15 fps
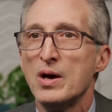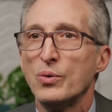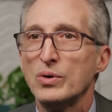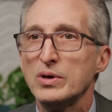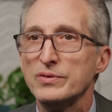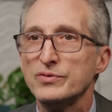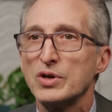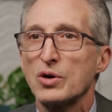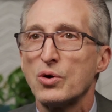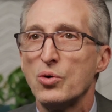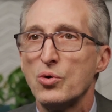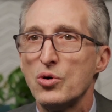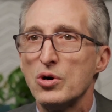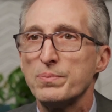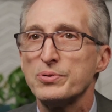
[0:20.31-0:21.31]
One of the
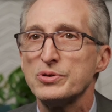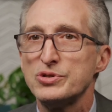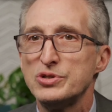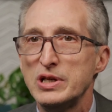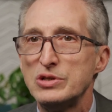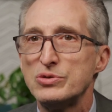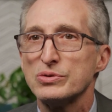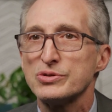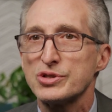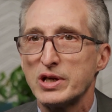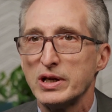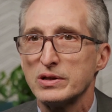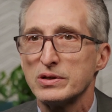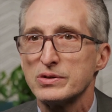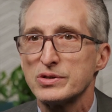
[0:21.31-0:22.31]
core procedural
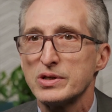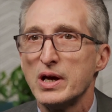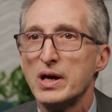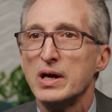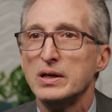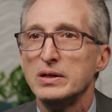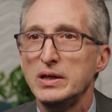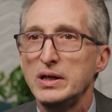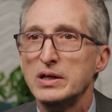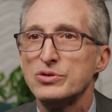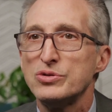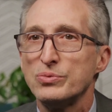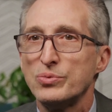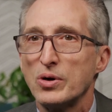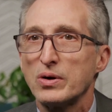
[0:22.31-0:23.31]
skills needed
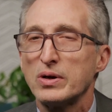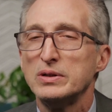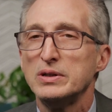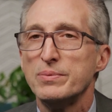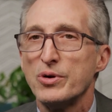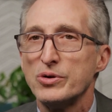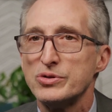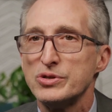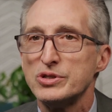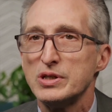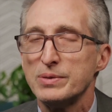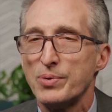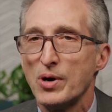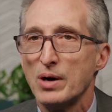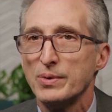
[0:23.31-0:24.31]
to work in the emergency
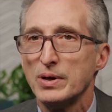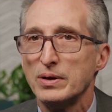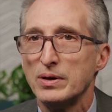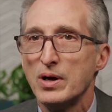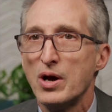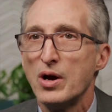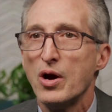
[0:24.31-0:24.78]
department,